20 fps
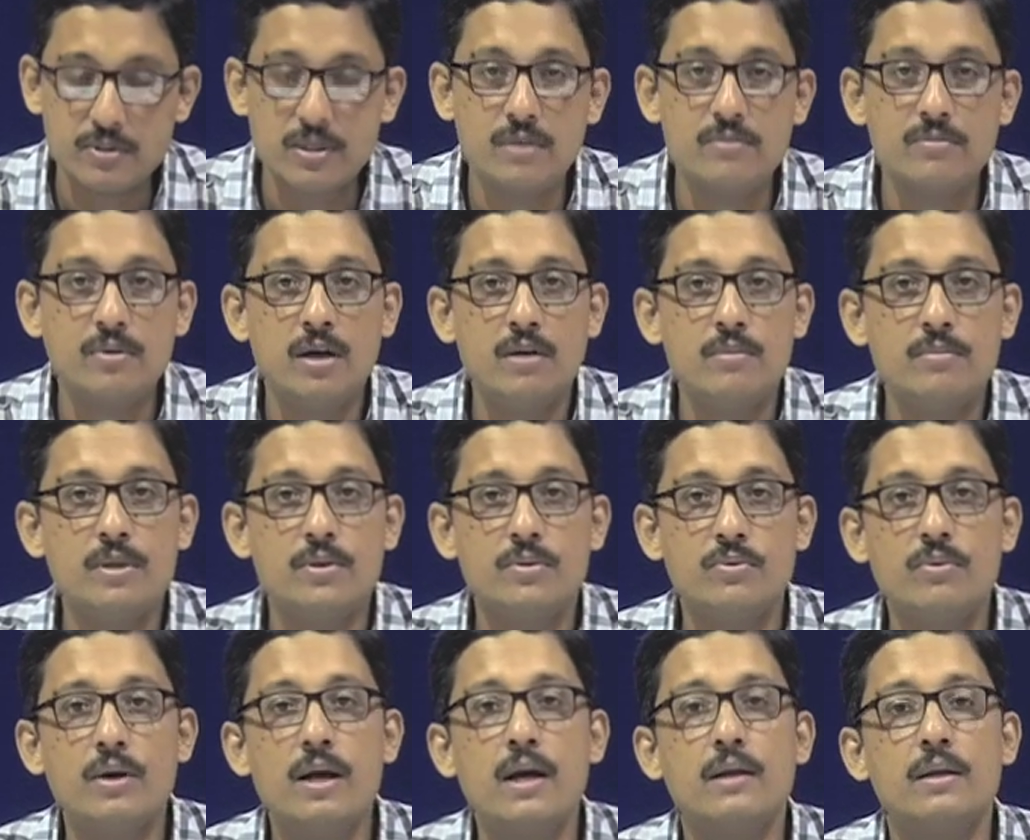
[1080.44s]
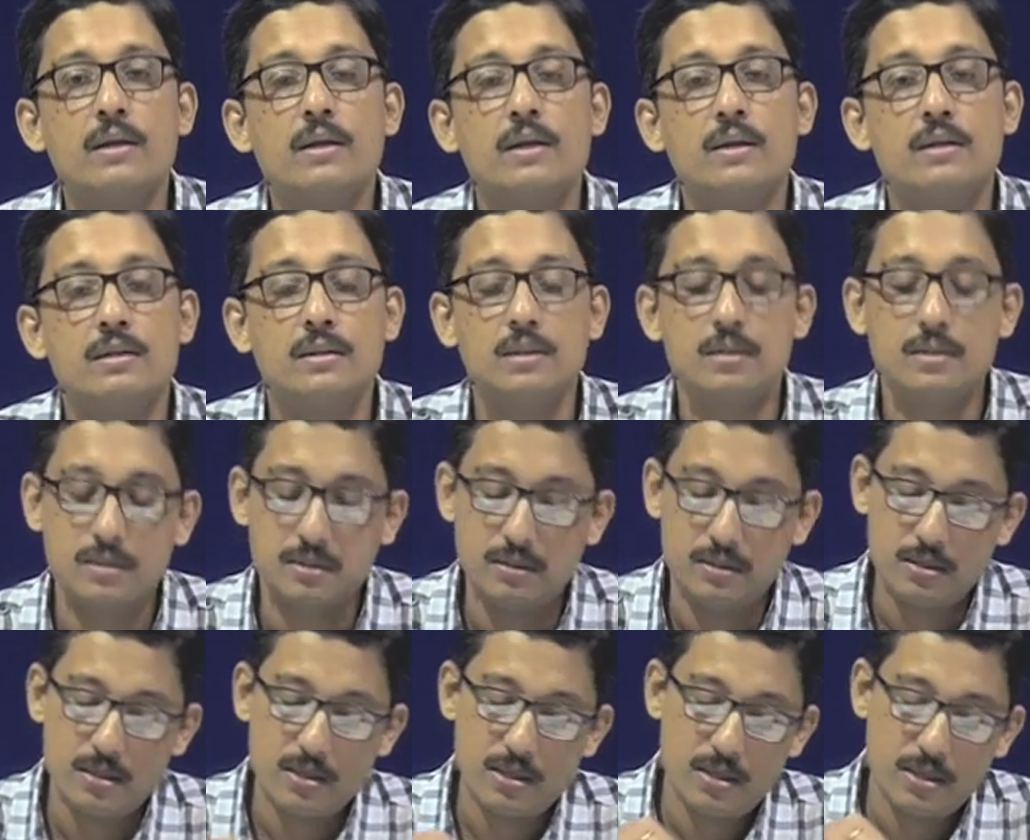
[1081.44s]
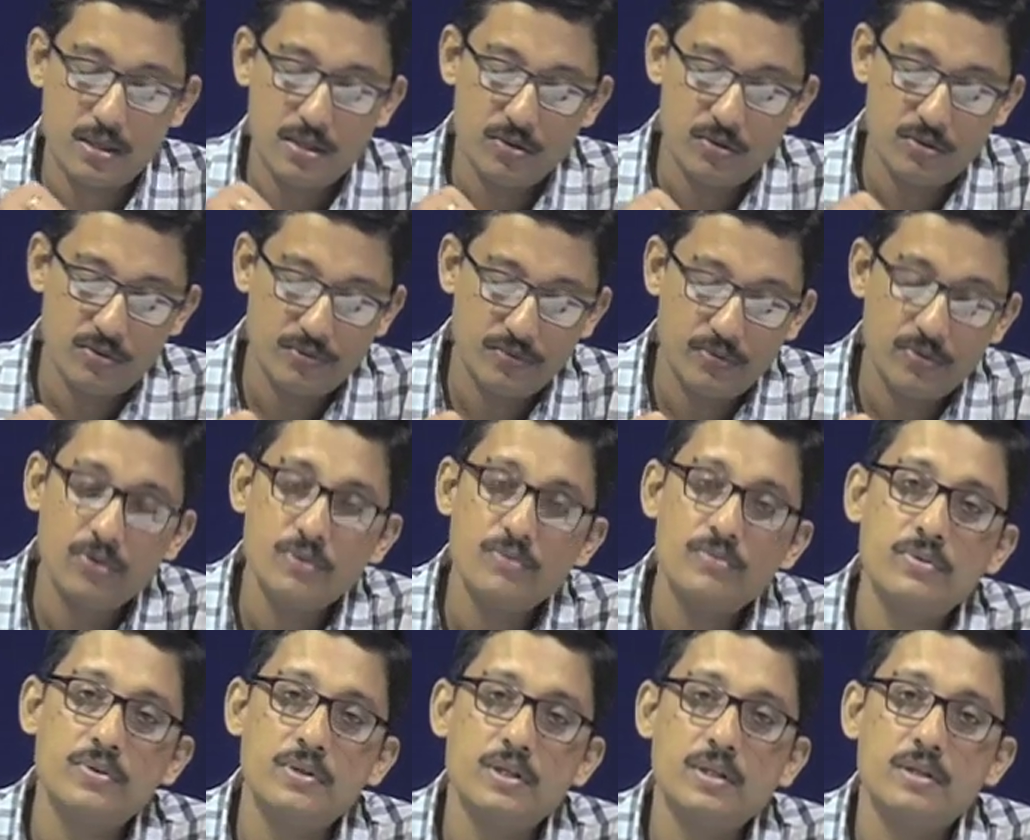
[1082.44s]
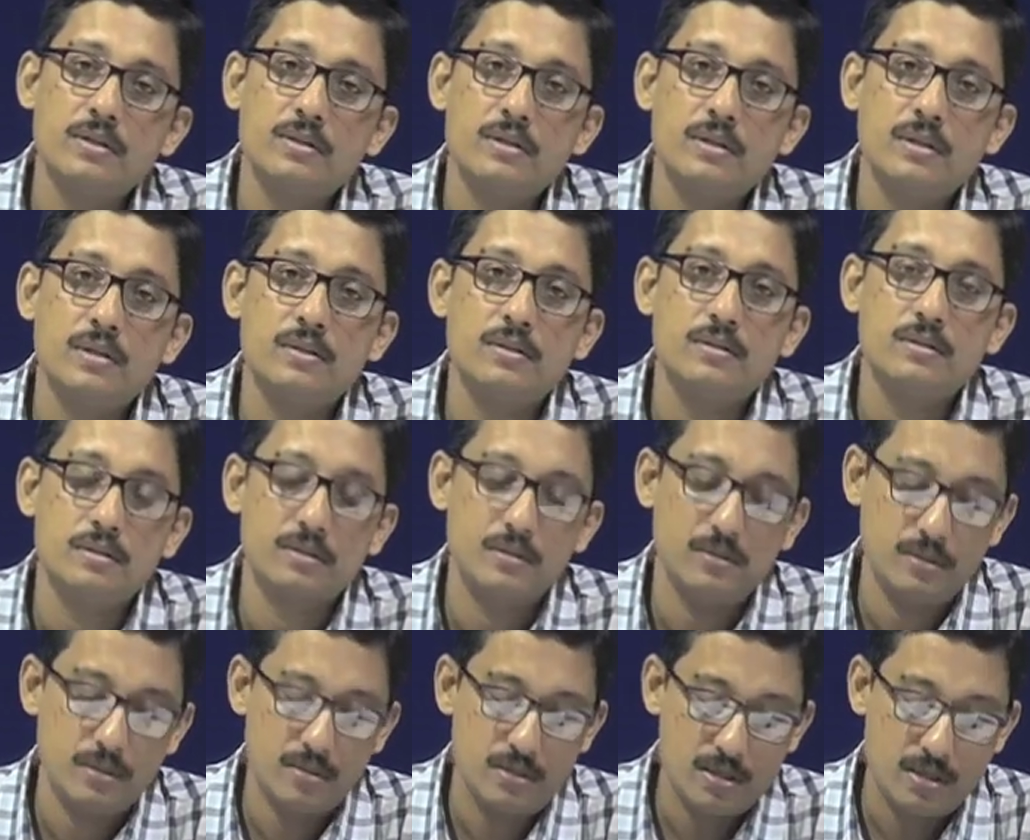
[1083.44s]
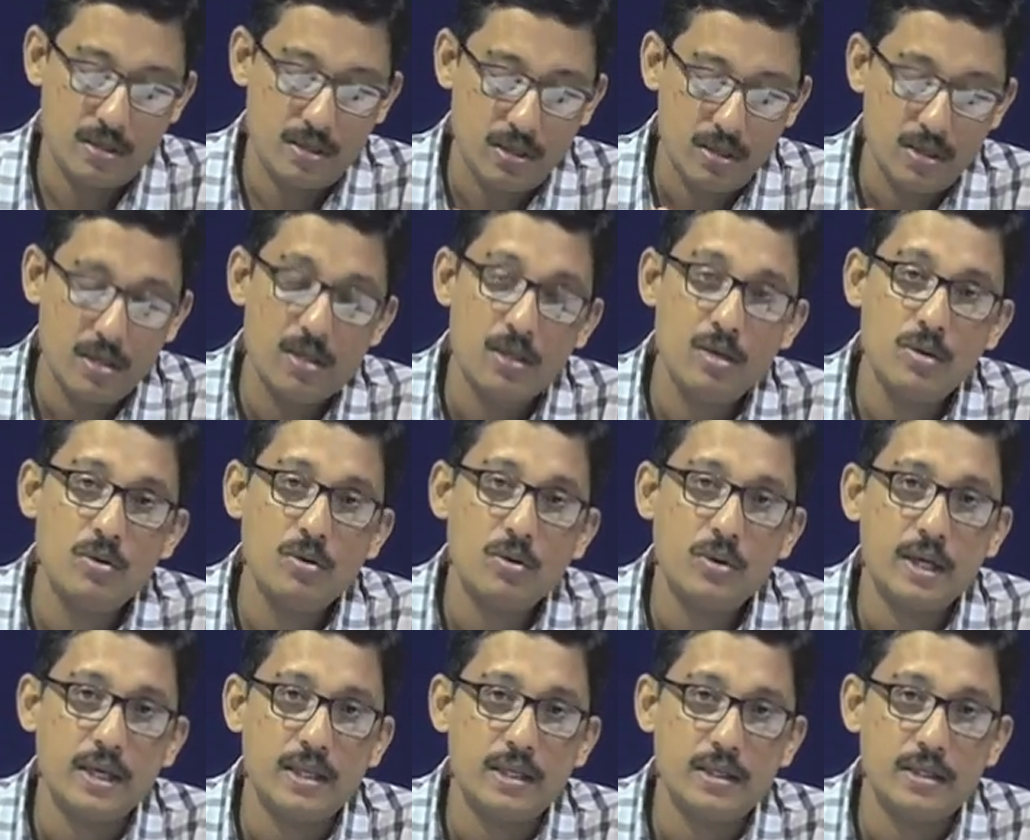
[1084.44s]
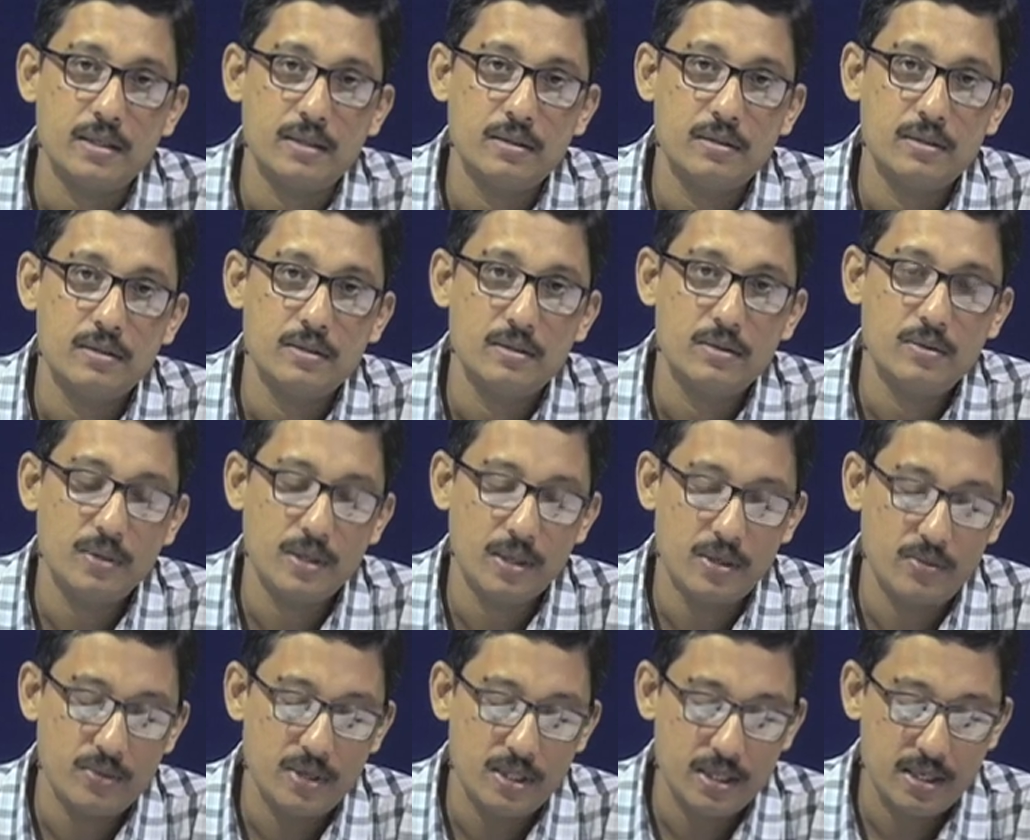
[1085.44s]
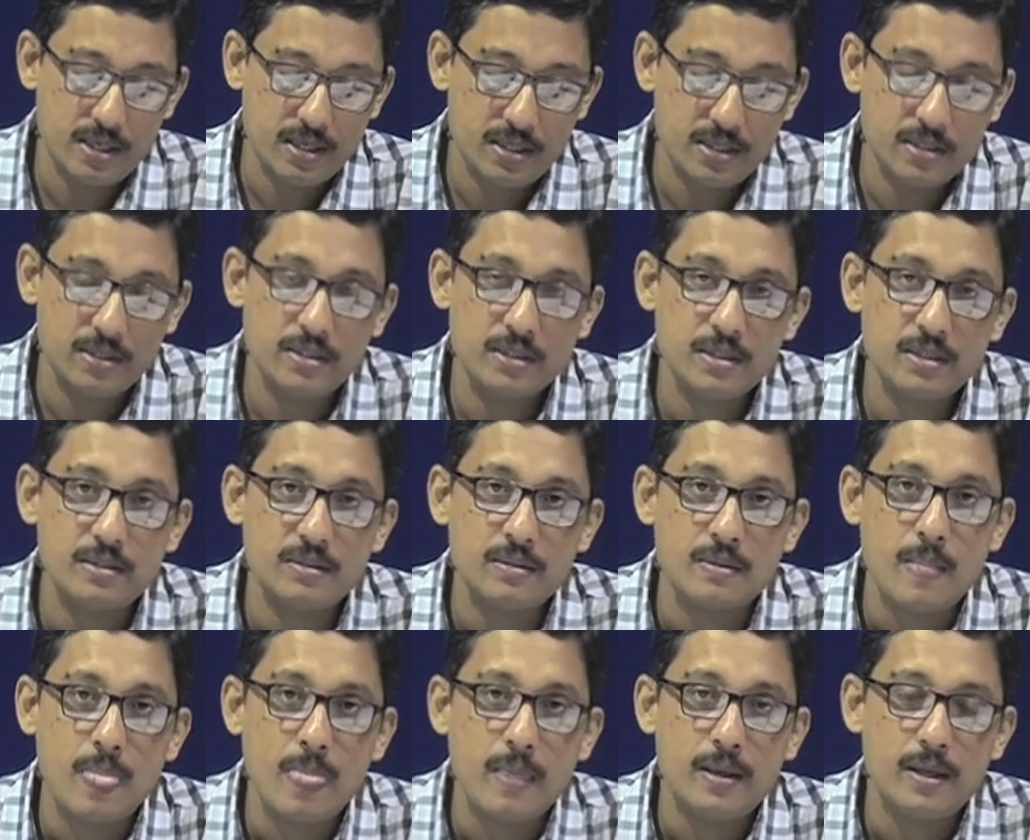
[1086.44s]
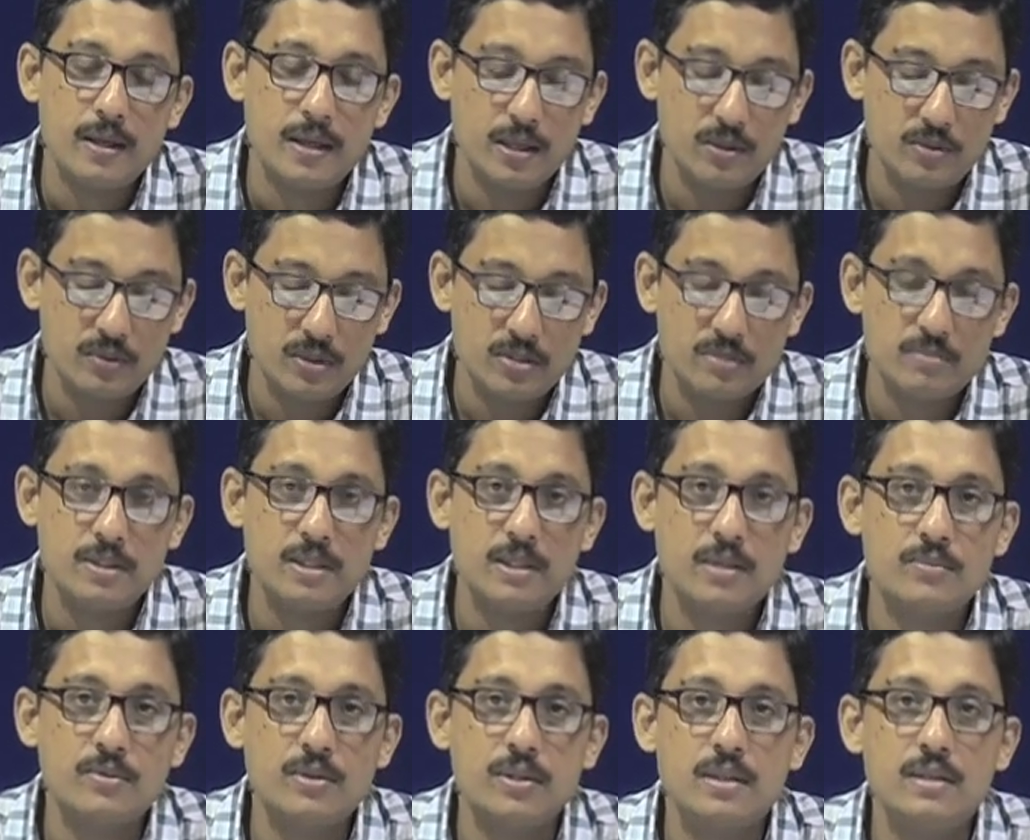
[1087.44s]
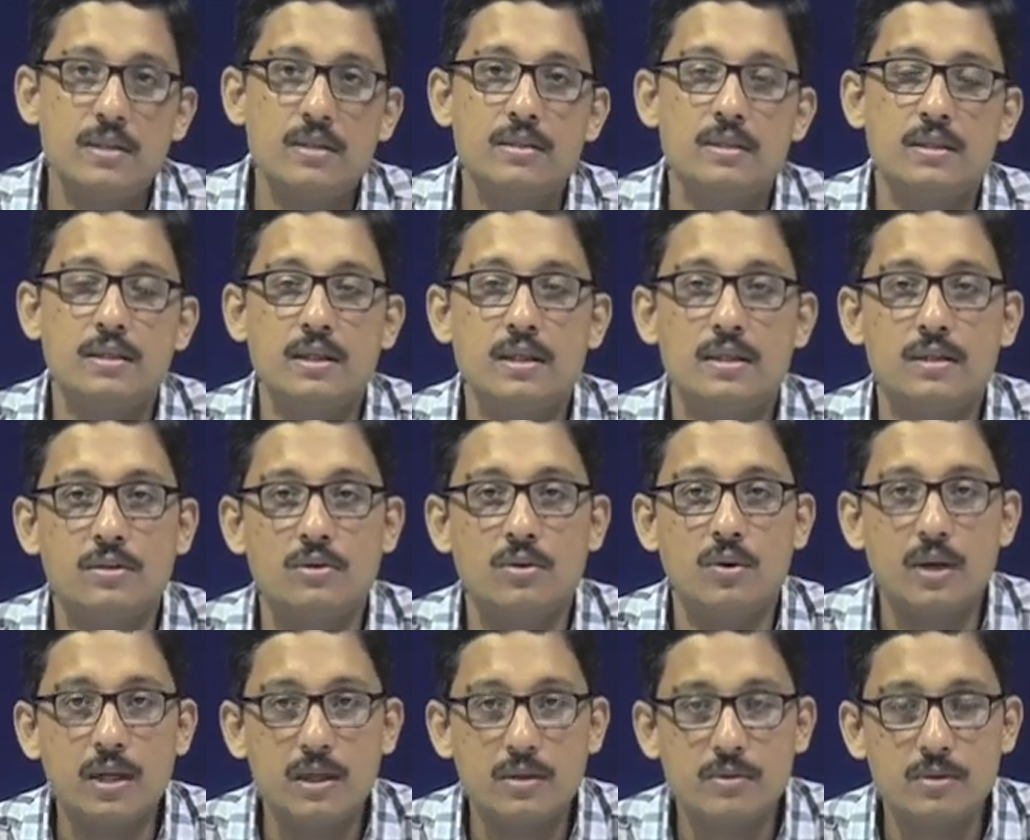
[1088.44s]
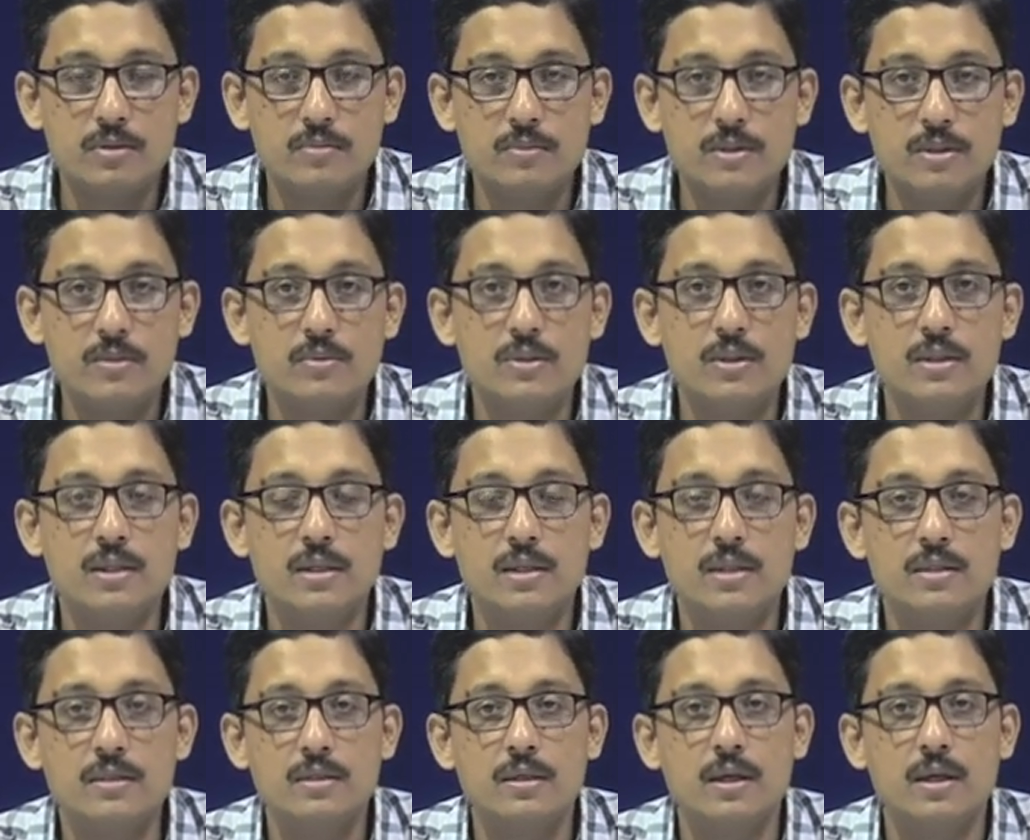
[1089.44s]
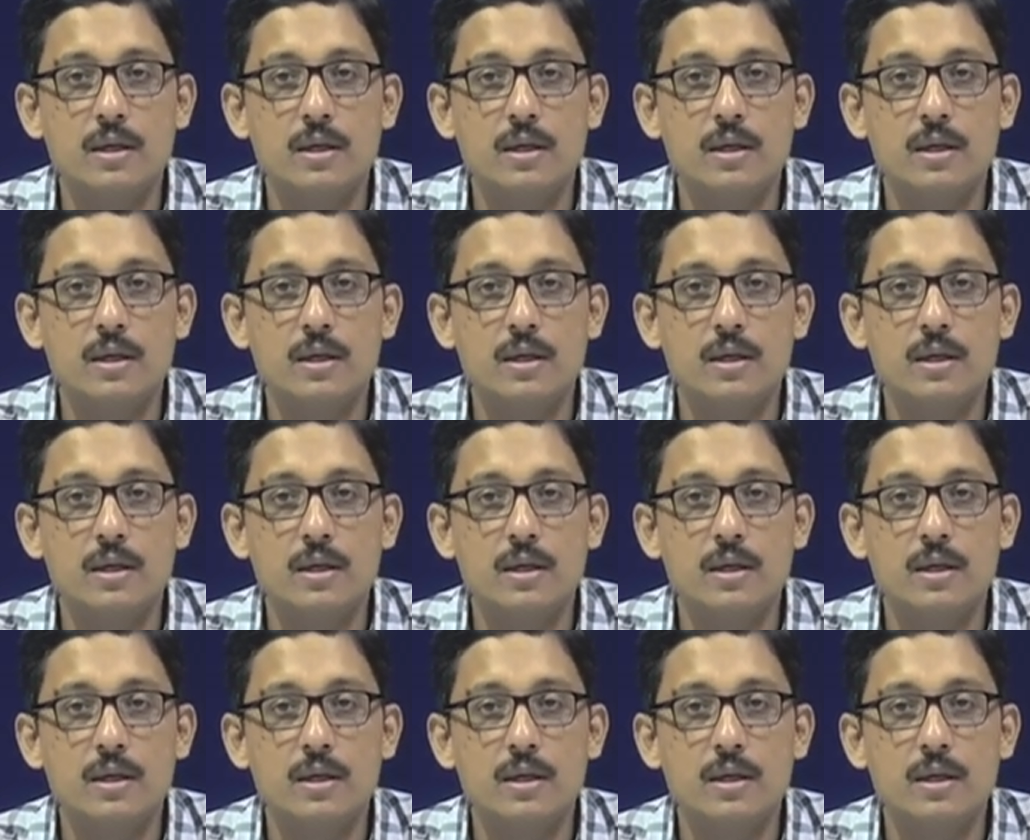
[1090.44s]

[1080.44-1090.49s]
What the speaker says: the environment where this your fluorophore is located. Okay, whether it is in aqueous medium, whether it is in a non-aqueous medium, whether it is